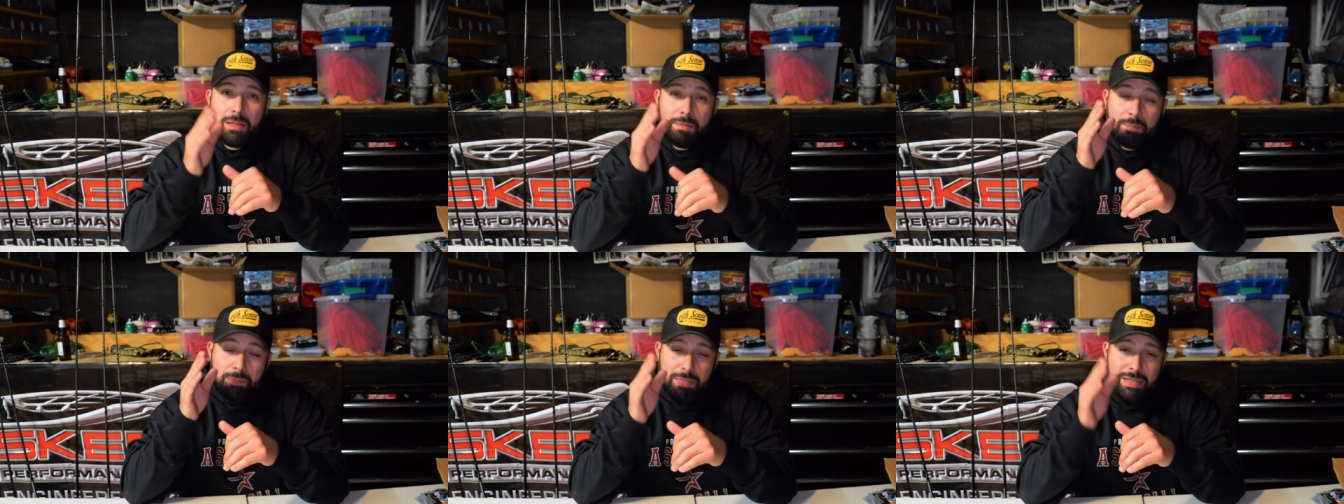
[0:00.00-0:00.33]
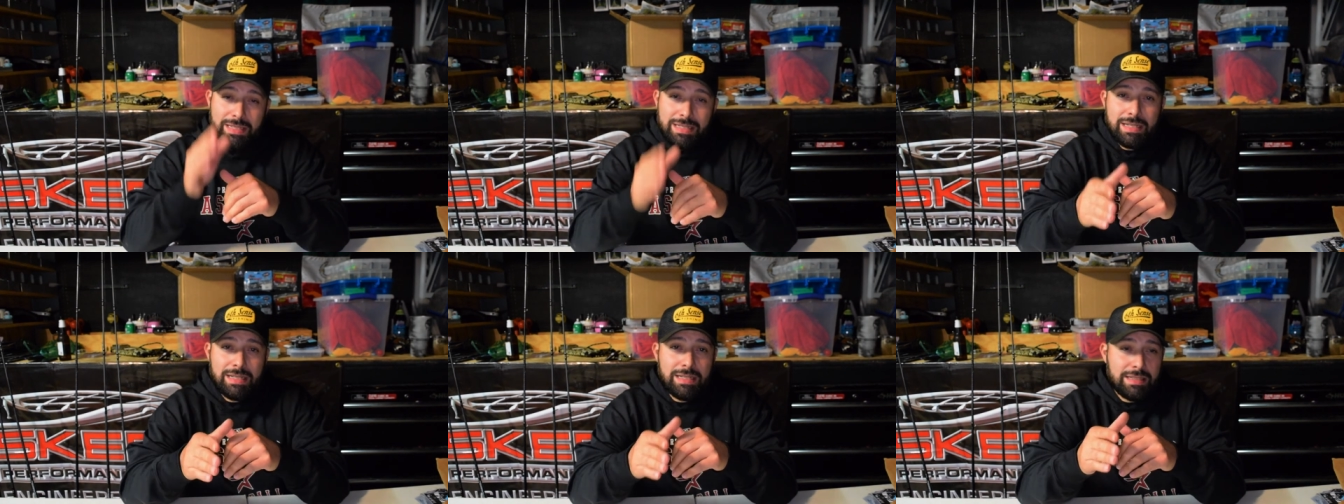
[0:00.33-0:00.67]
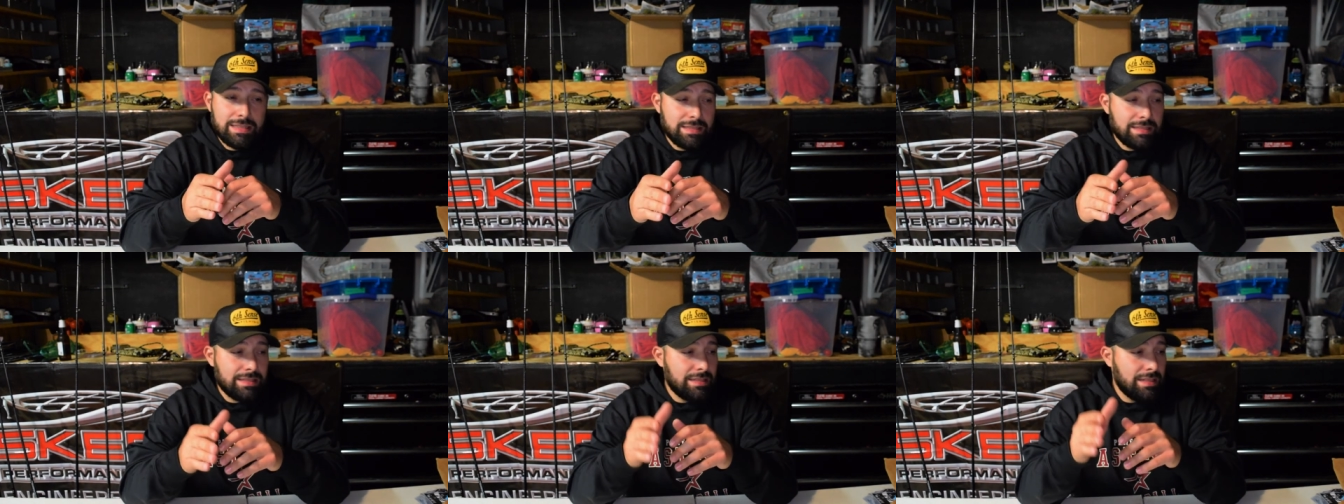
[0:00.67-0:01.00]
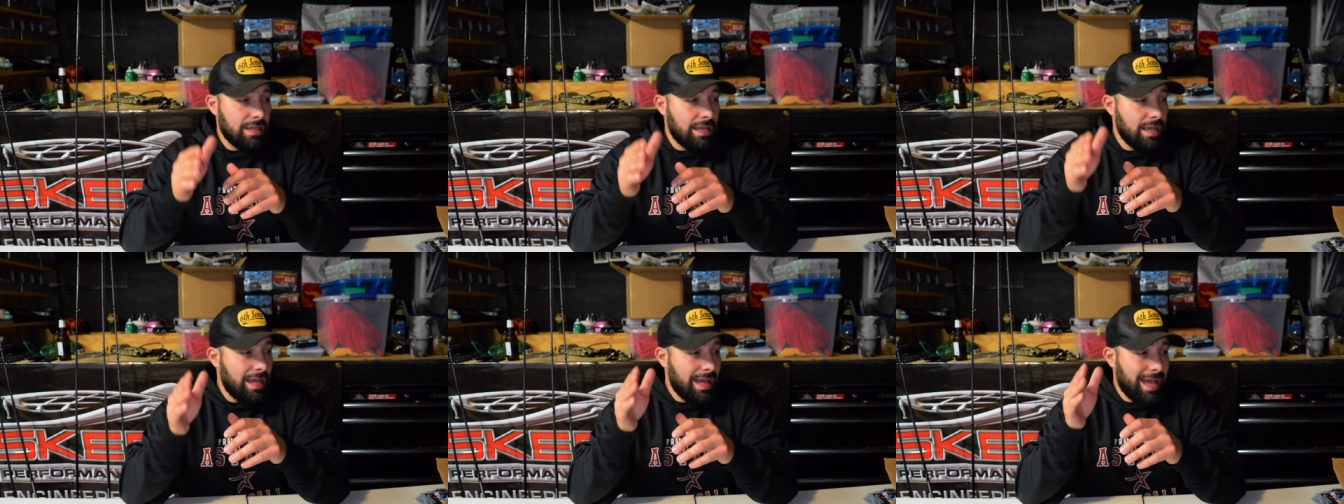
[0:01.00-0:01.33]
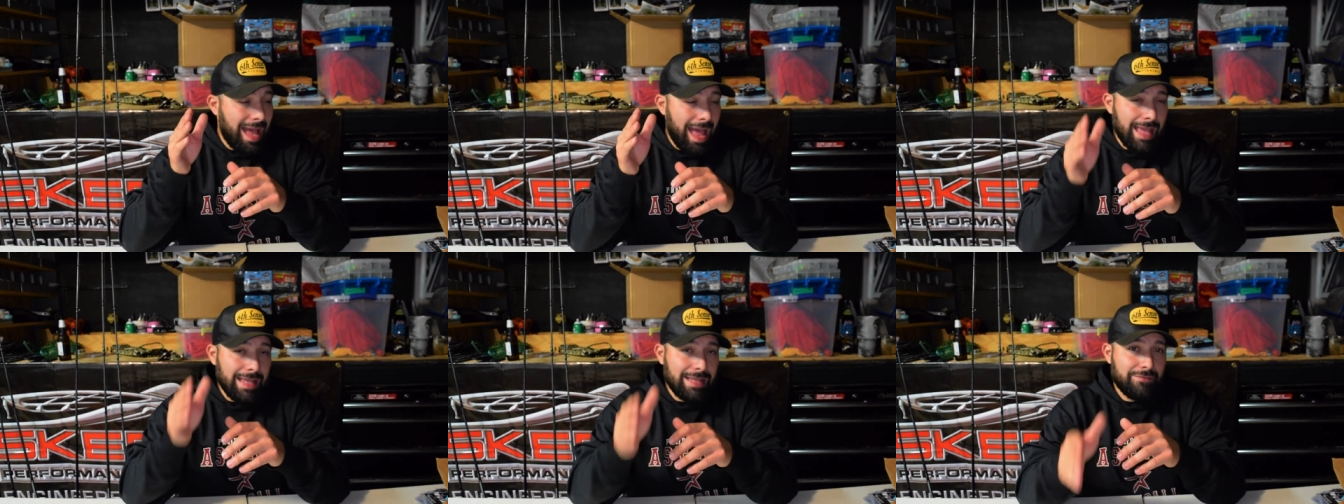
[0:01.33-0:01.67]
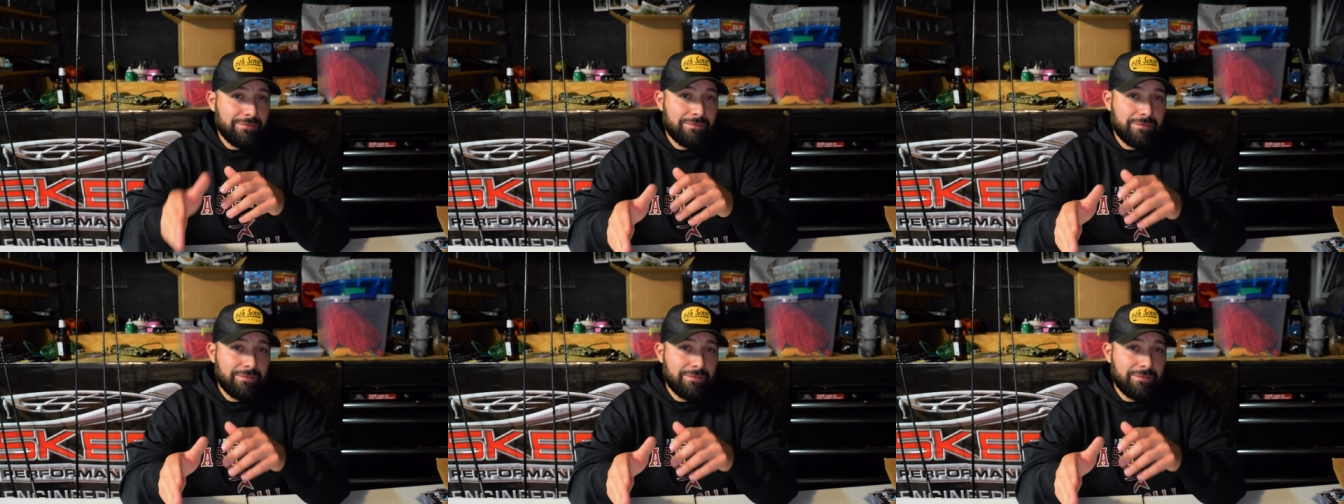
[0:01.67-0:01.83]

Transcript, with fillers: because I